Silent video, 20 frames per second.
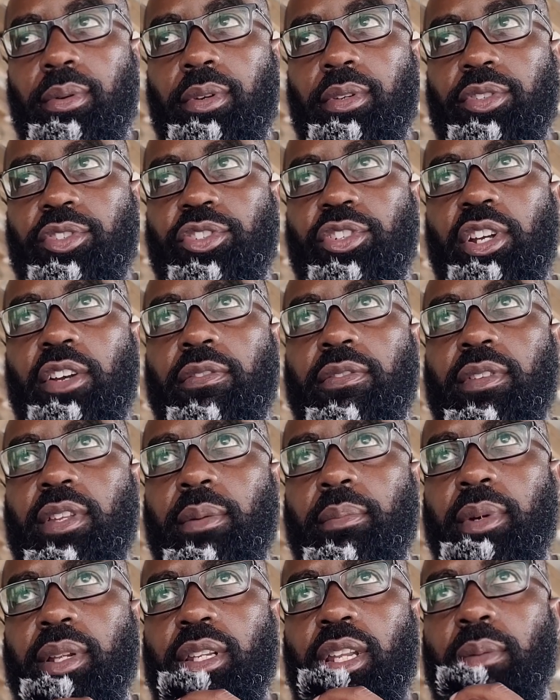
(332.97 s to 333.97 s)
shift
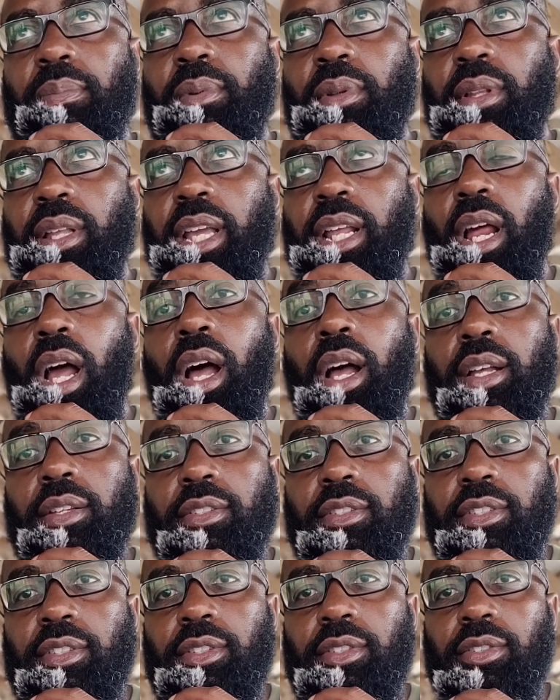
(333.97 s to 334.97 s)
and manipulate
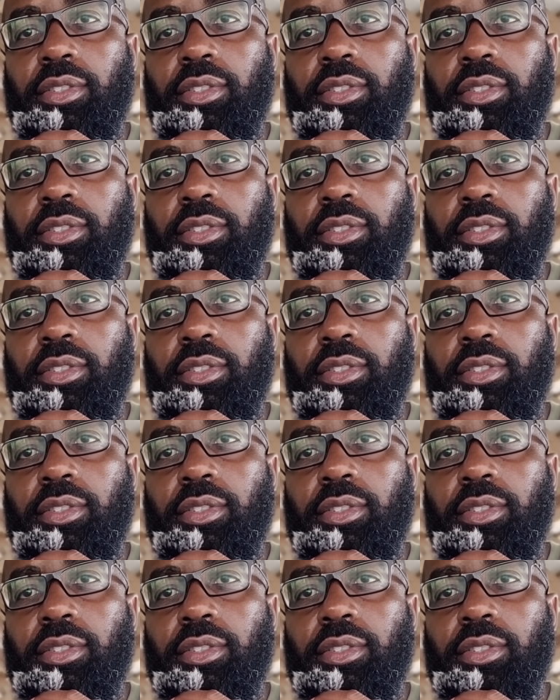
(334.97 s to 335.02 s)
us